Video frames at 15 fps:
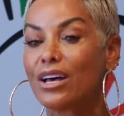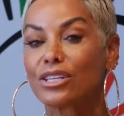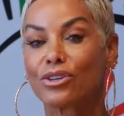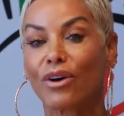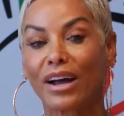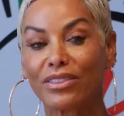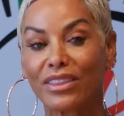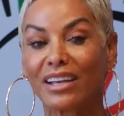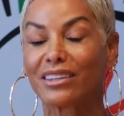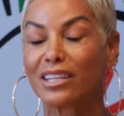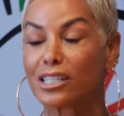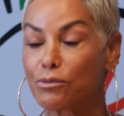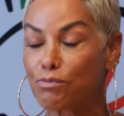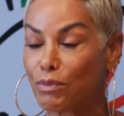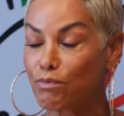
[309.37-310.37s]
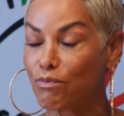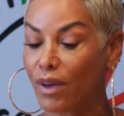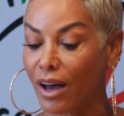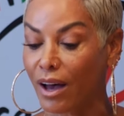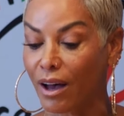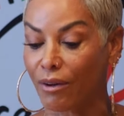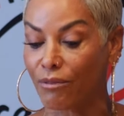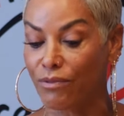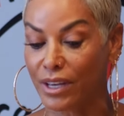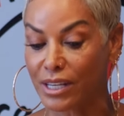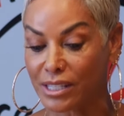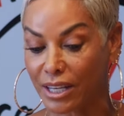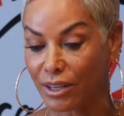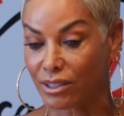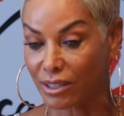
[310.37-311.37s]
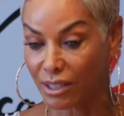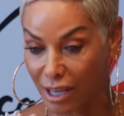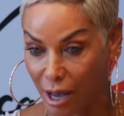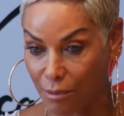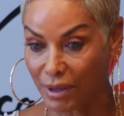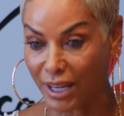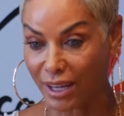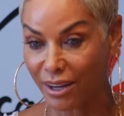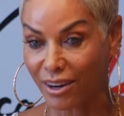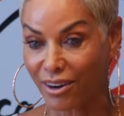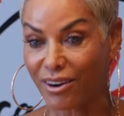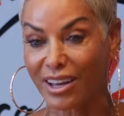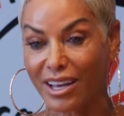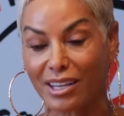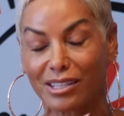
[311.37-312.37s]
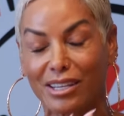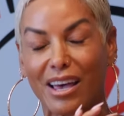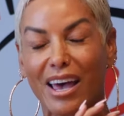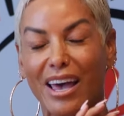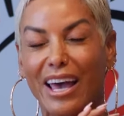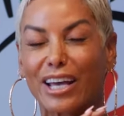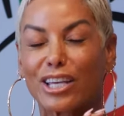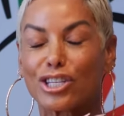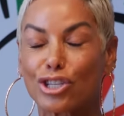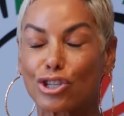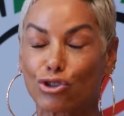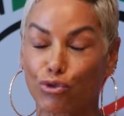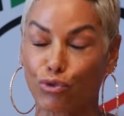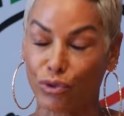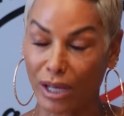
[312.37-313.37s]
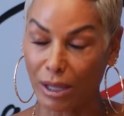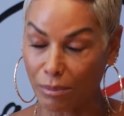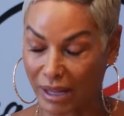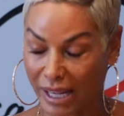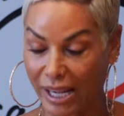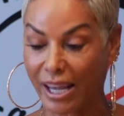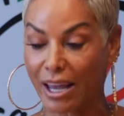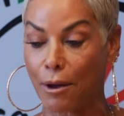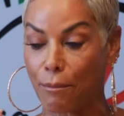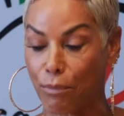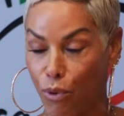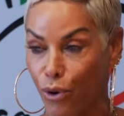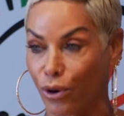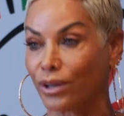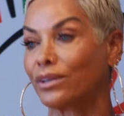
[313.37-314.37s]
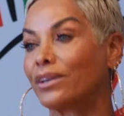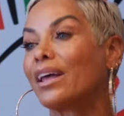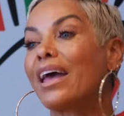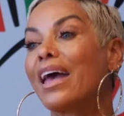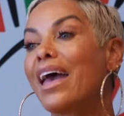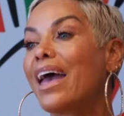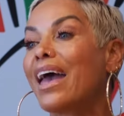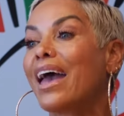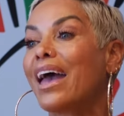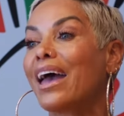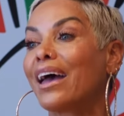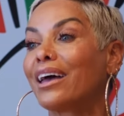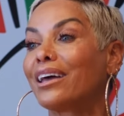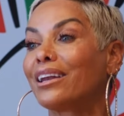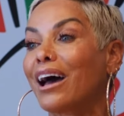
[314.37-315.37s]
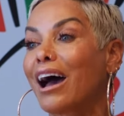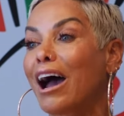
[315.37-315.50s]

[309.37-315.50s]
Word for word: So I think this uh, visit coming here is extremely important, and